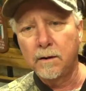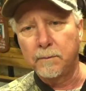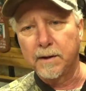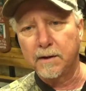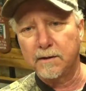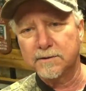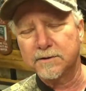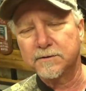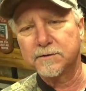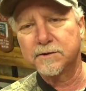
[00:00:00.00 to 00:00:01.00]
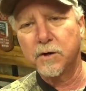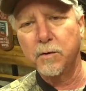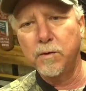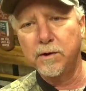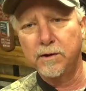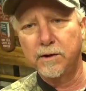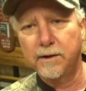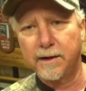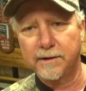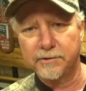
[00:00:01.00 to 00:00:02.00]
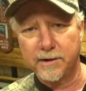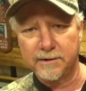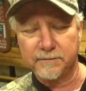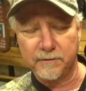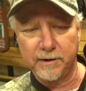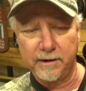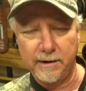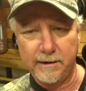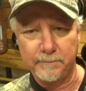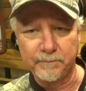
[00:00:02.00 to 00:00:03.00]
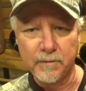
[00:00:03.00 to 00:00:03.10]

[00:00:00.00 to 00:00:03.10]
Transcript: because it's so good at transferring heat.